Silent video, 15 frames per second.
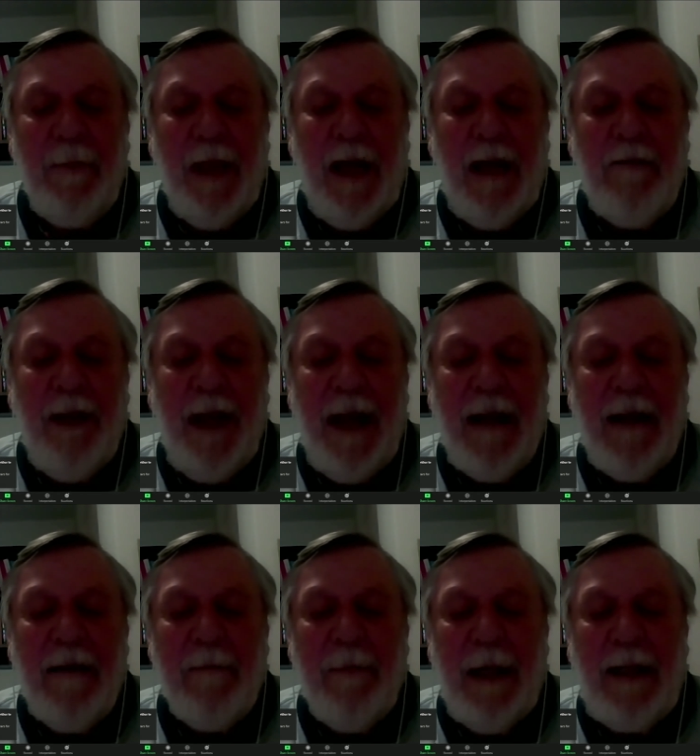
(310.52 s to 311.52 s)
have
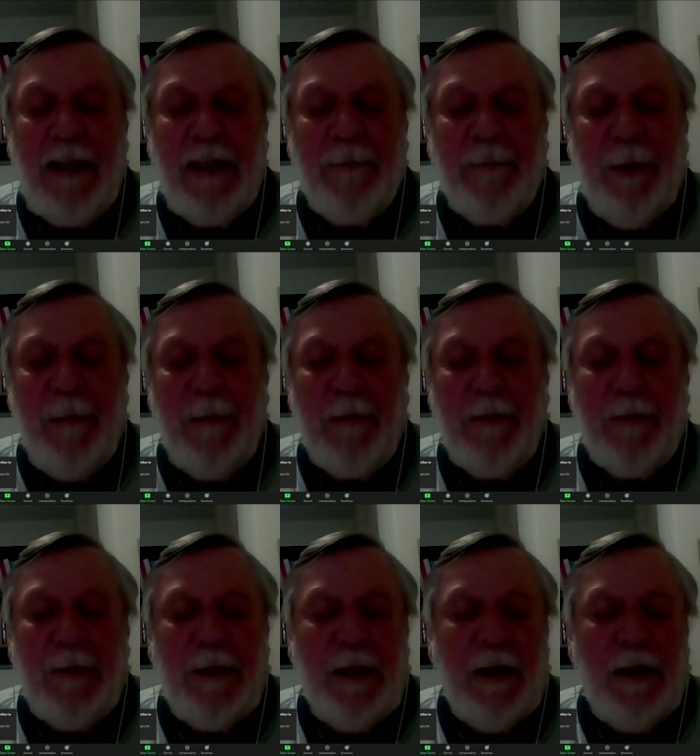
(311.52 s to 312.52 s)
had major problems
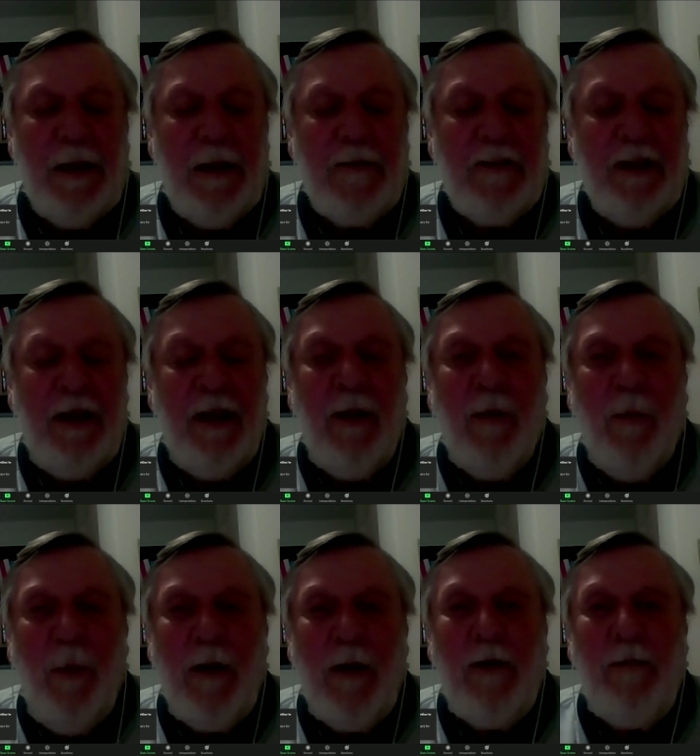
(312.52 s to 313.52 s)
with their lives
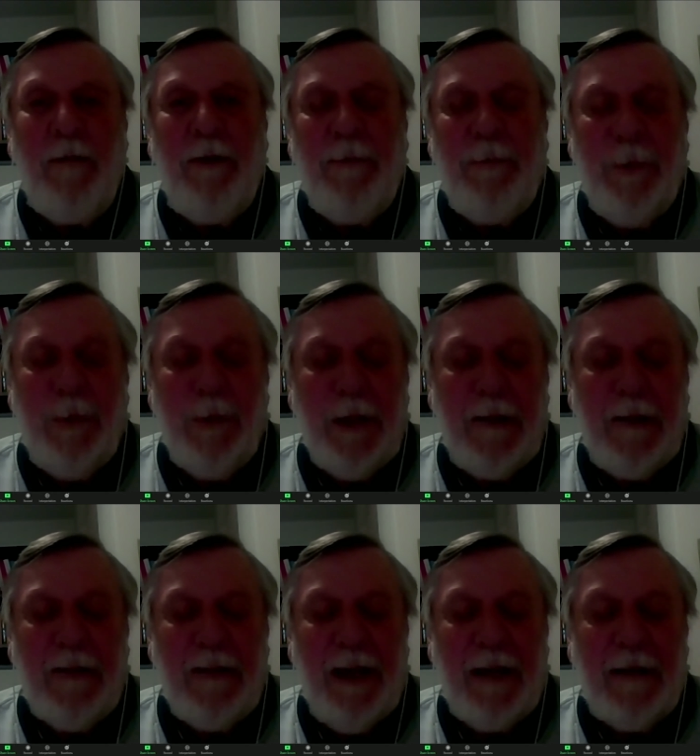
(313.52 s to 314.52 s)
well before they
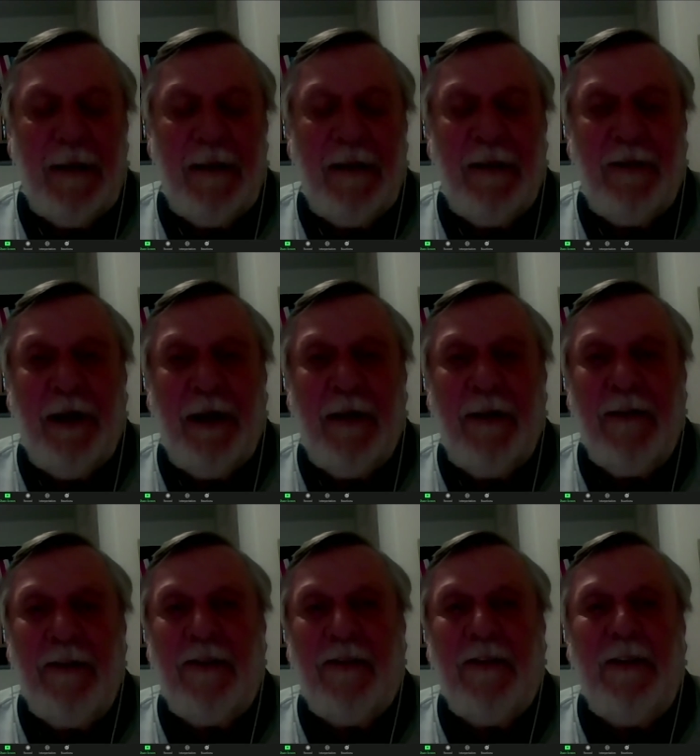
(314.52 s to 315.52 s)
started their drug
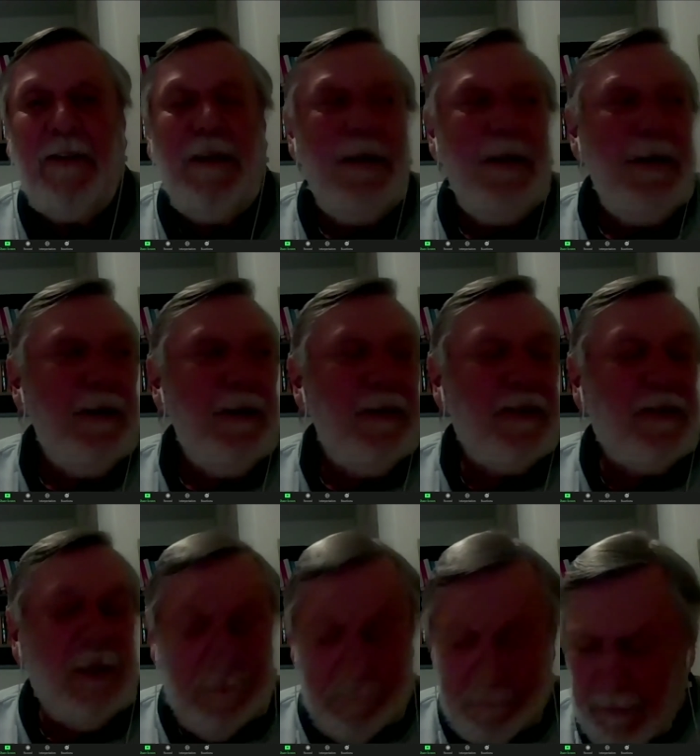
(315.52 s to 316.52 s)
use.
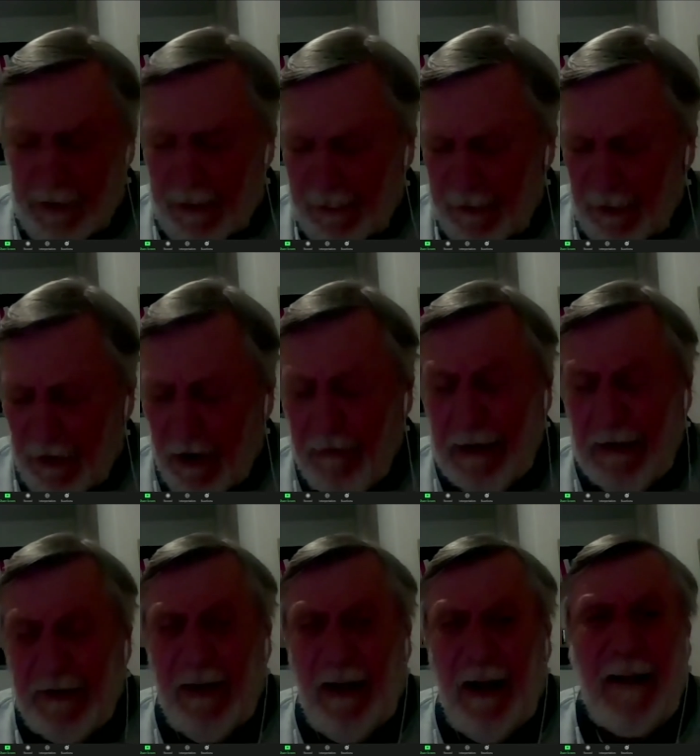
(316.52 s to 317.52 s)
This, the growing
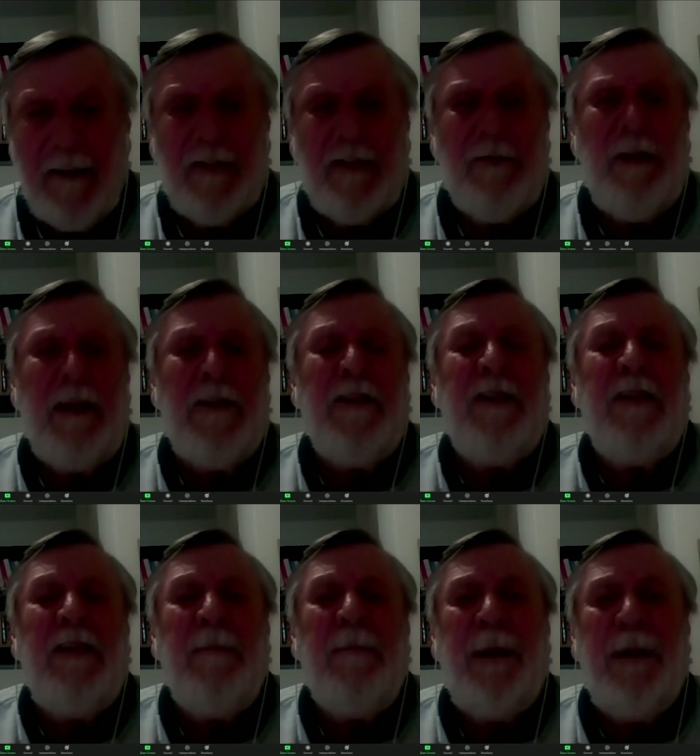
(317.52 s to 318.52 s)
science around the
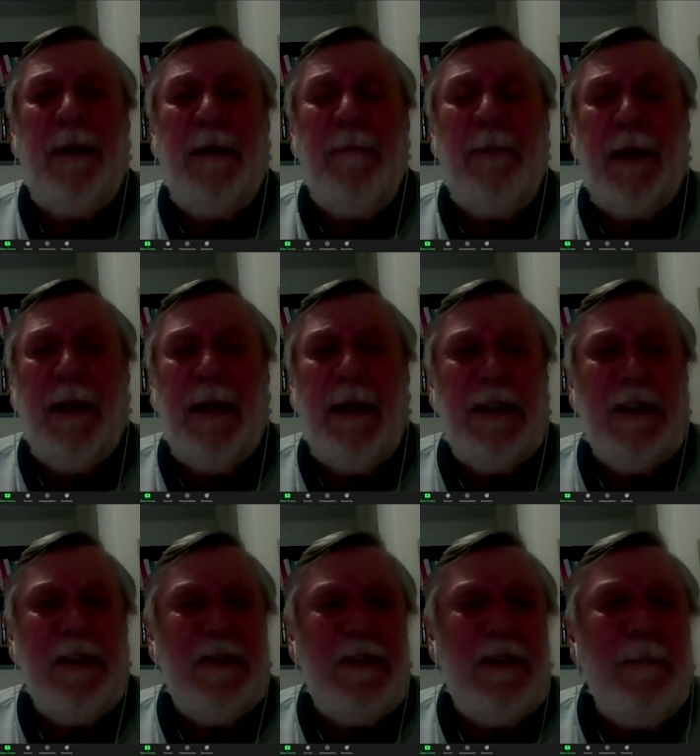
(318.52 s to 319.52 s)
impl-
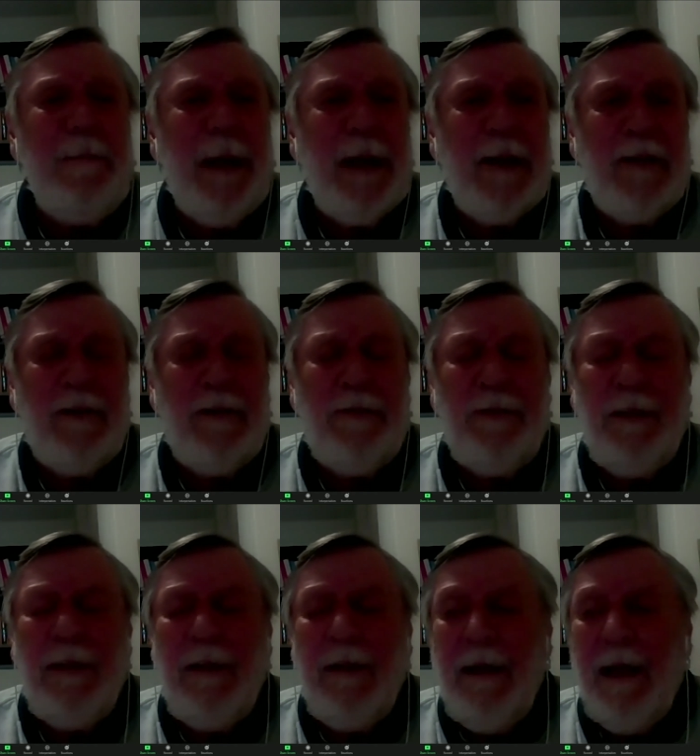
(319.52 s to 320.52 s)
implications, the impact of
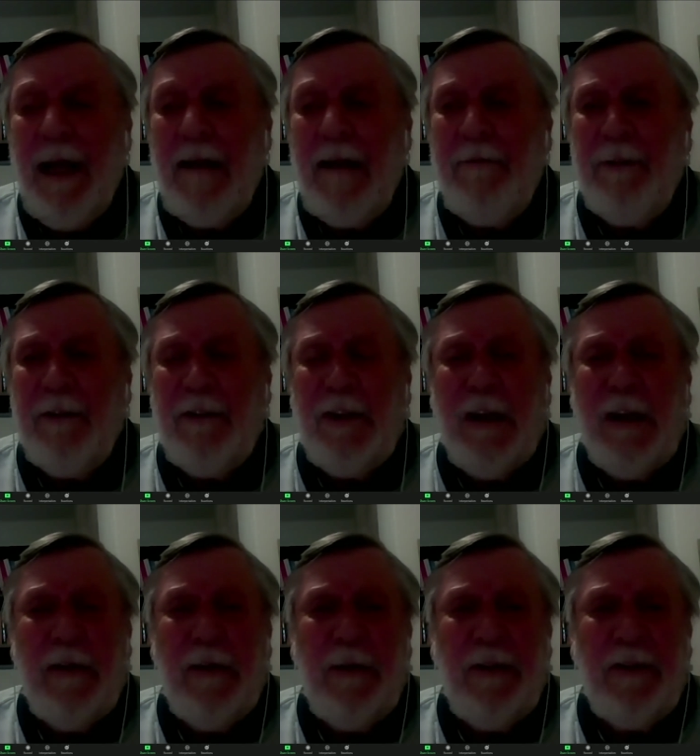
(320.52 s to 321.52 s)
adverse
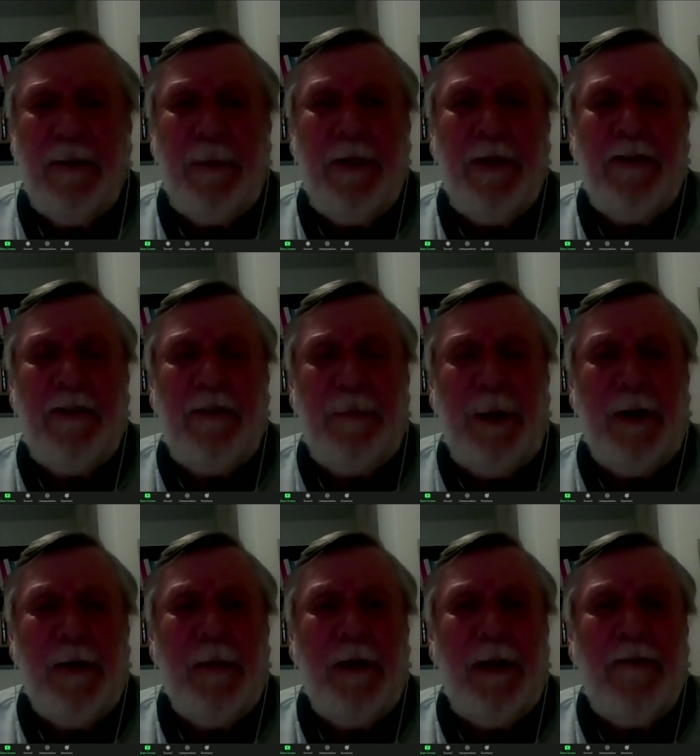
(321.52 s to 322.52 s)
childhood experiences,
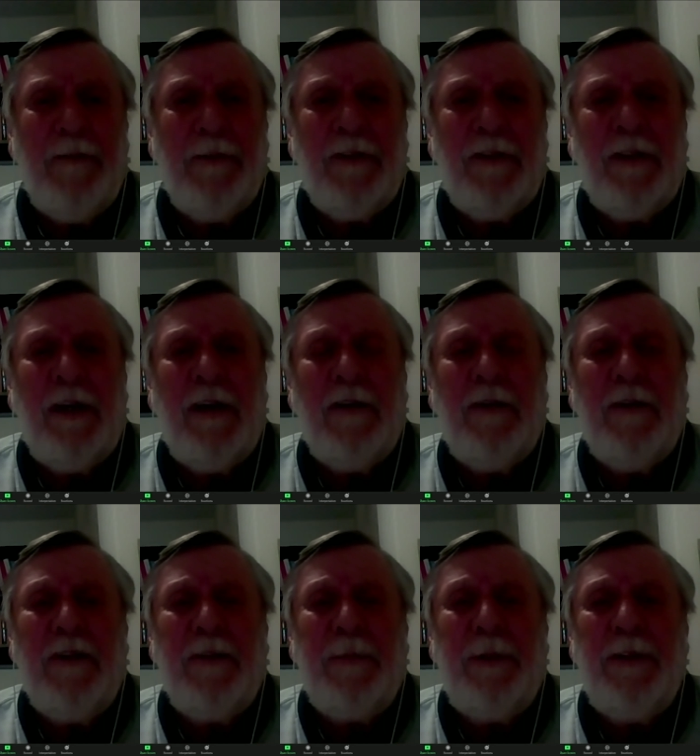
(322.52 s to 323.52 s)
multiple adverse childhood
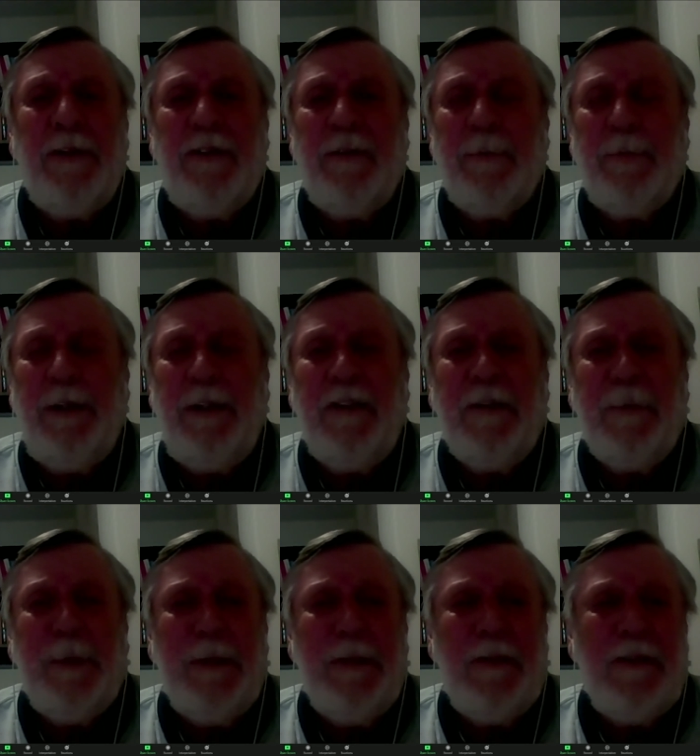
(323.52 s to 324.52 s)
experiences,
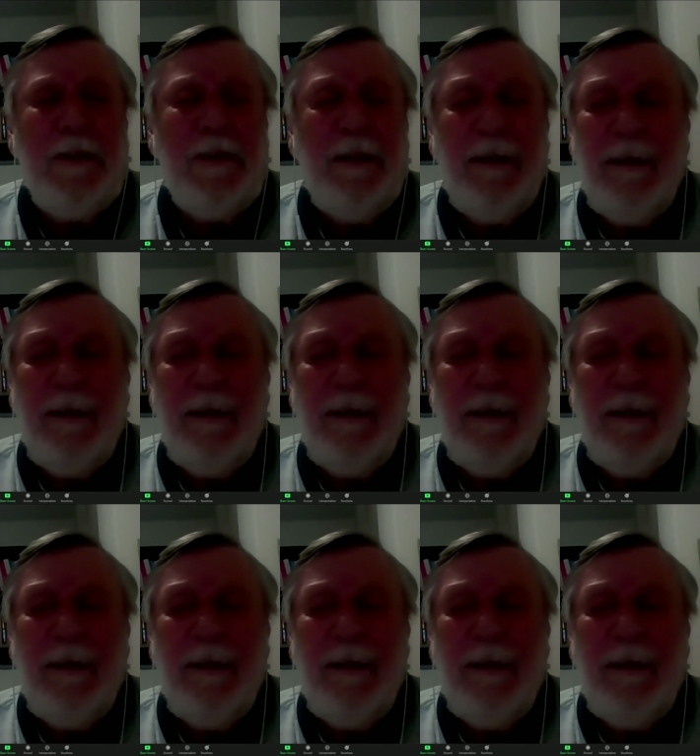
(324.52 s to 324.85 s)
predisposing